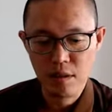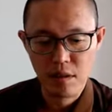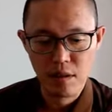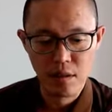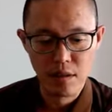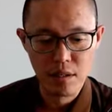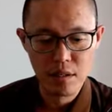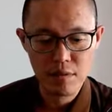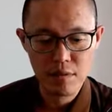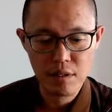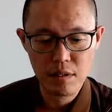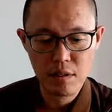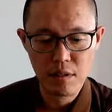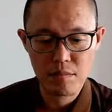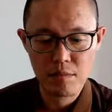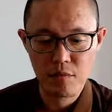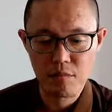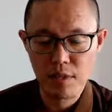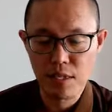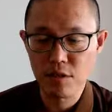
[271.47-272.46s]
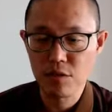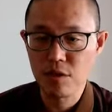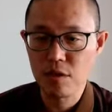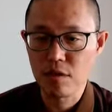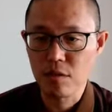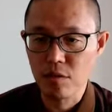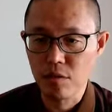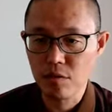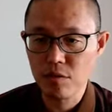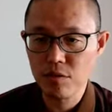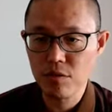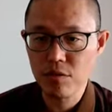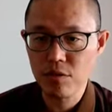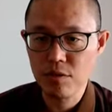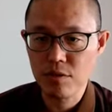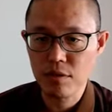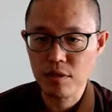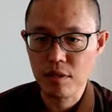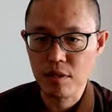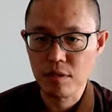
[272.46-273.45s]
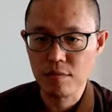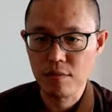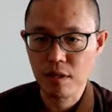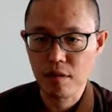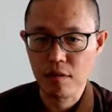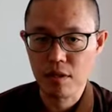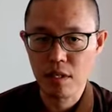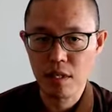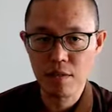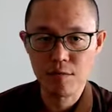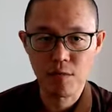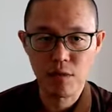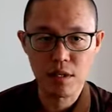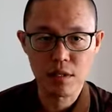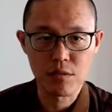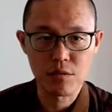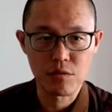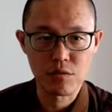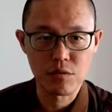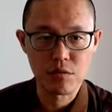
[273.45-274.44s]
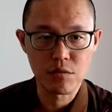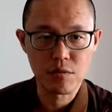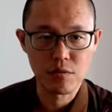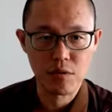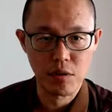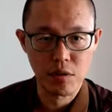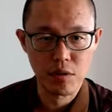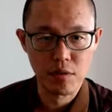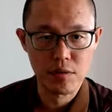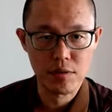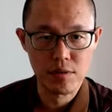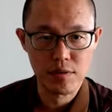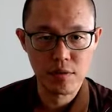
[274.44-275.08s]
or even not to mention lose, if our loved one do fall